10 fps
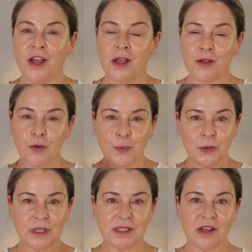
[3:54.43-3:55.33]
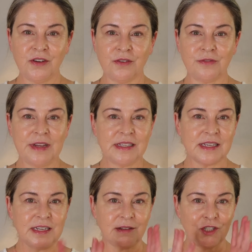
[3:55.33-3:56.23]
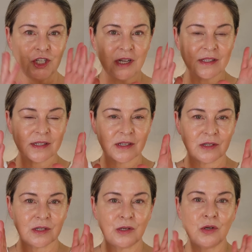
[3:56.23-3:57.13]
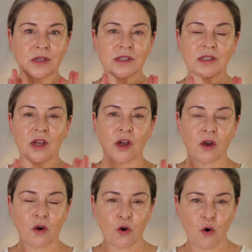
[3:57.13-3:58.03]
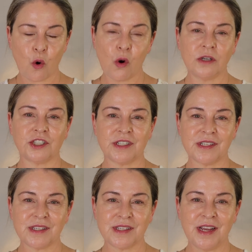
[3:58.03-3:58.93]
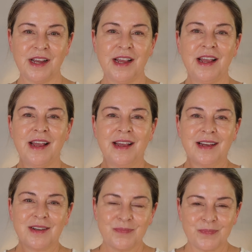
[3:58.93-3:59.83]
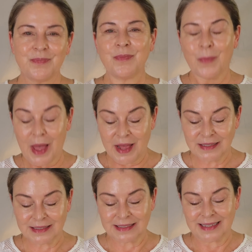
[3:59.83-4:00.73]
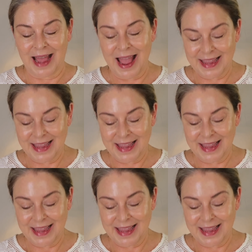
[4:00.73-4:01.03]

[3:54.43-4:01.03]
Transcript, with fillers: You put this on your face and it just looks gorgeous, but I